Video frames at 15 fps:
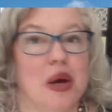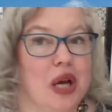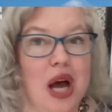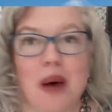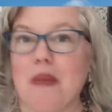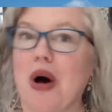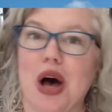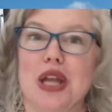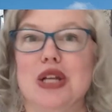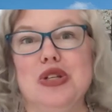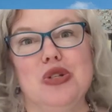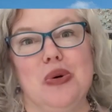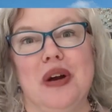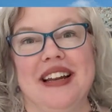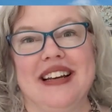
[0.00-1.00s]
come on
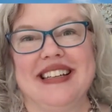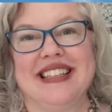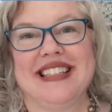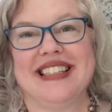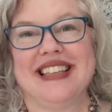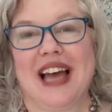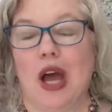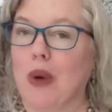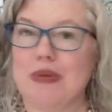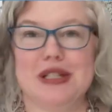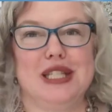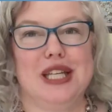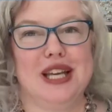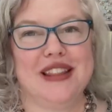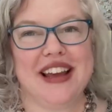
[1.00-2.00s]
and join us. I hope
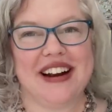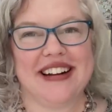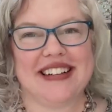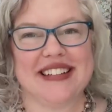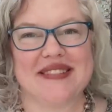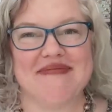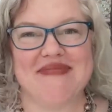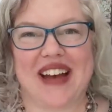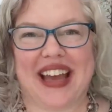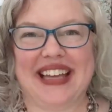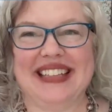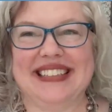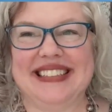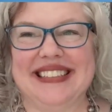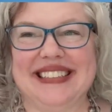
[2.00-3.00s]
to see you there. Bye.